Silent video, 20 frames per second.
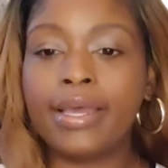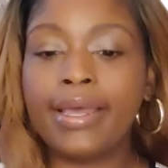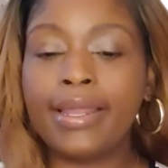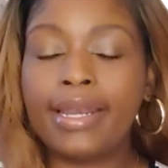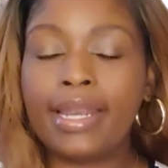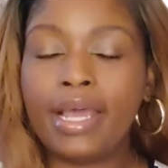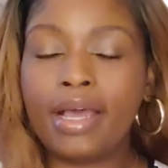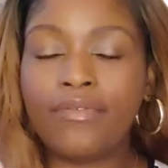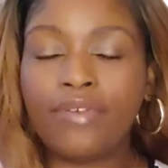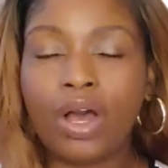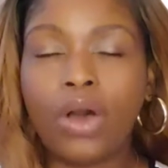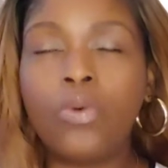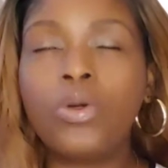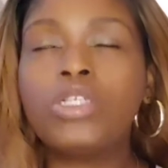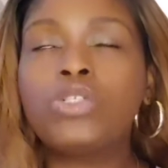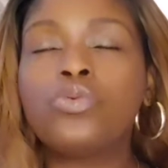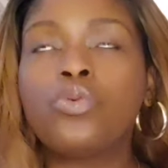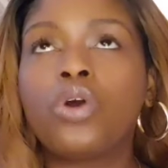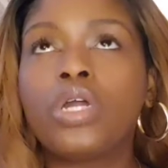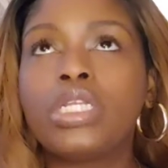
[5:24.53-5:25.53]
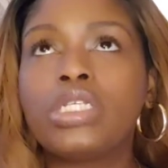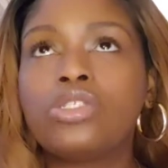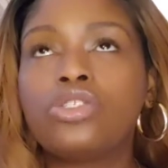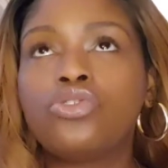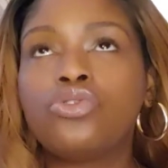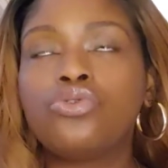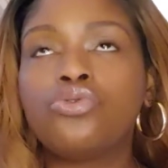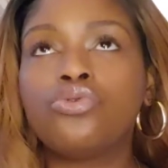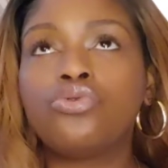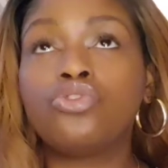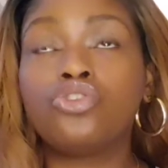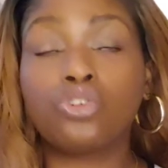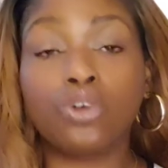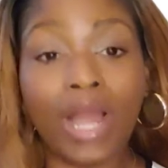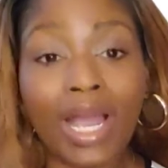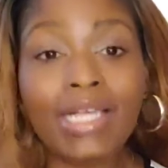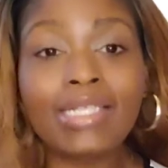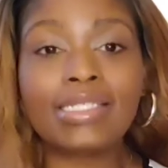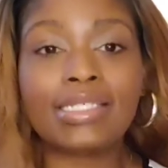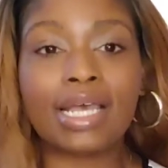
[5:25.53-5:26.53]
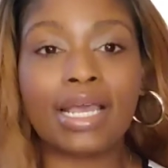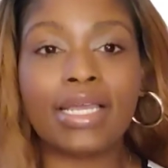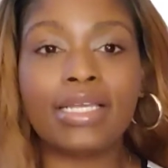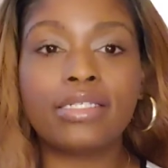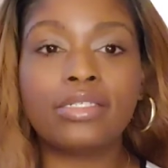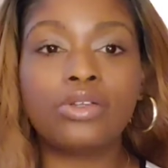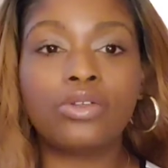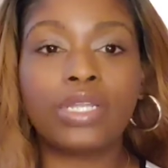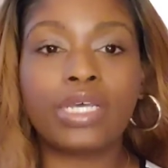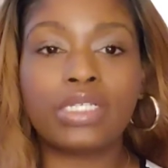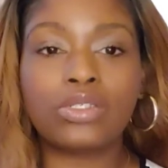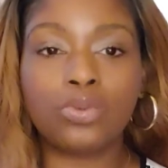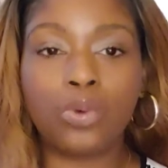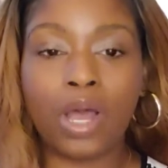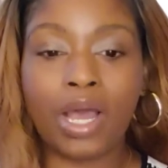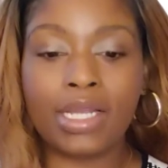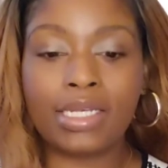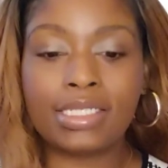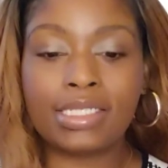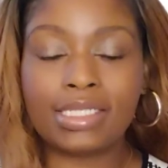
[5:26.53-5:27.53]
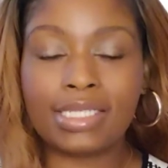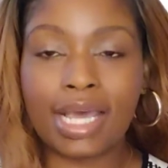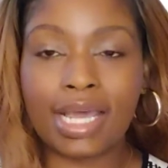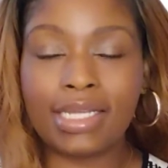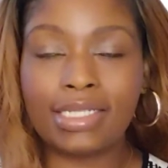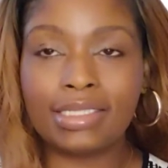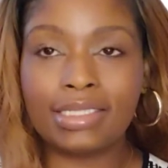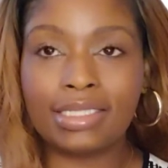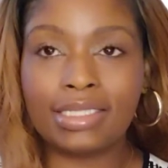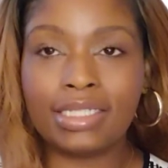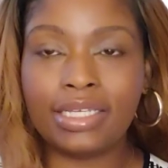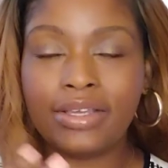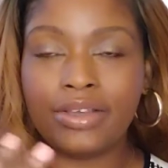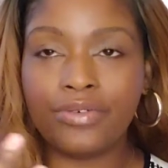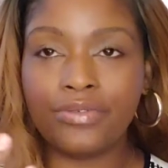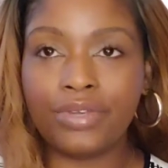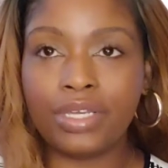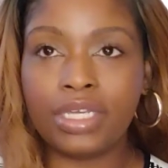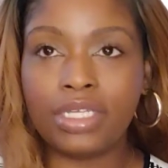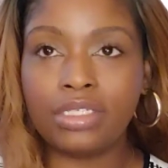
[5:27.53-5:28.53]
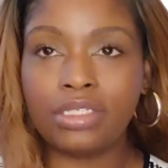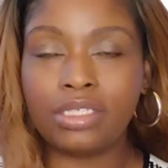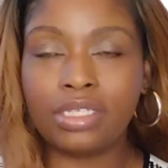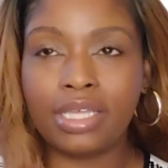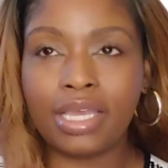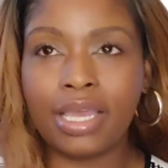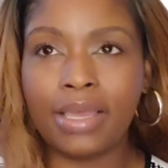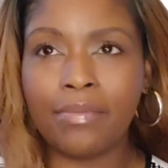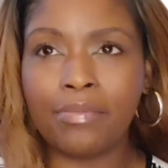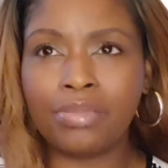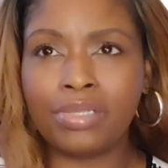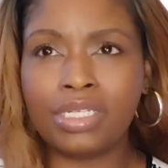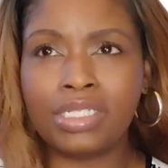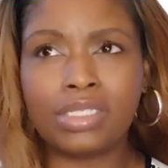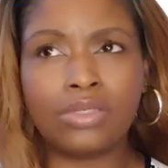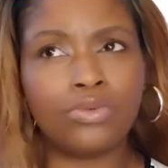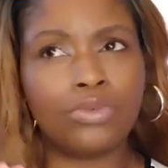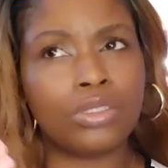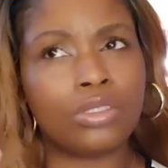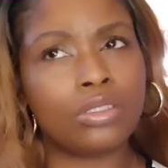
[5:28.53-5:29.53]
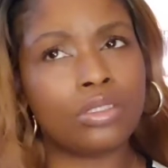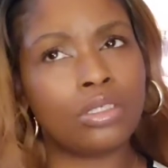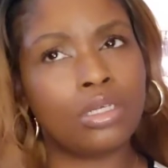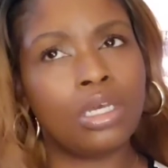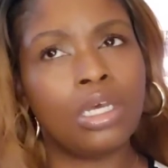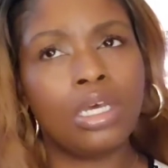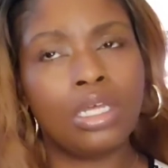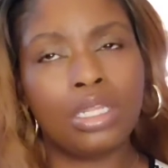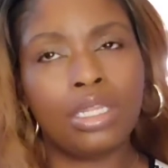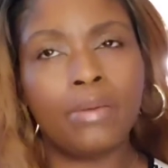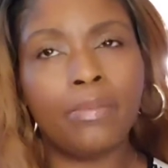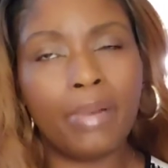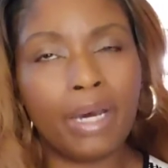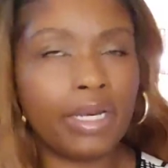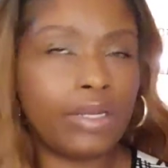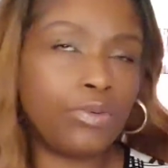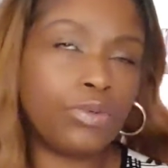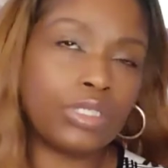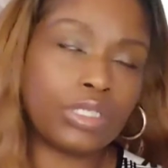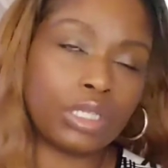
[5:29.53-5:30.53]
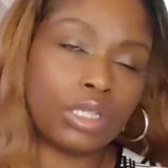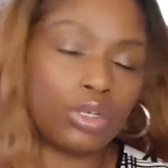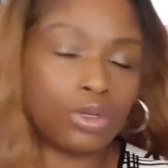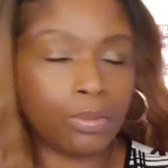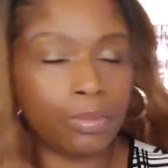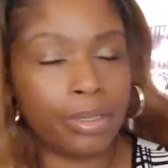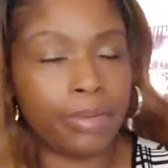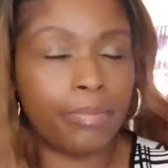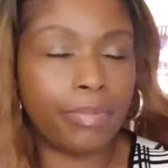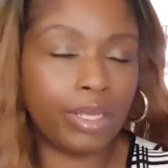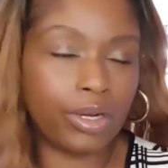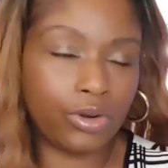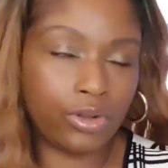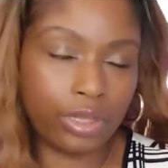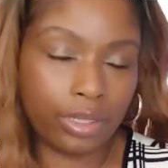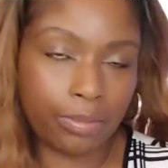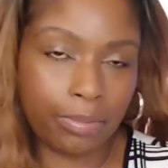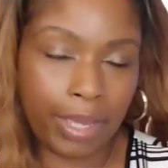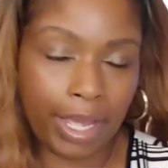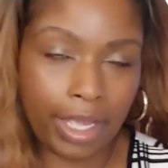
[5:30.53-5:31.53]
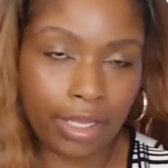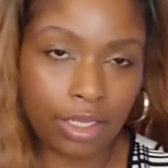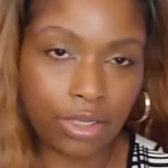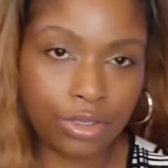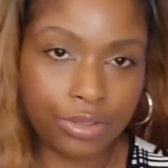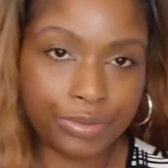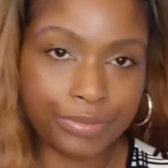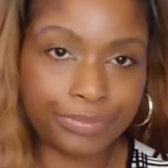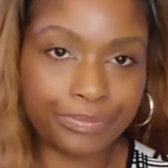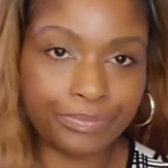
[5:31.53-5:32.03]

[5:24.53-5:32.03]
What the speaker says: Now, I've always wanted to try psych, so that's why I decided to delve into that. And plus, the money was a little bit better than PACU.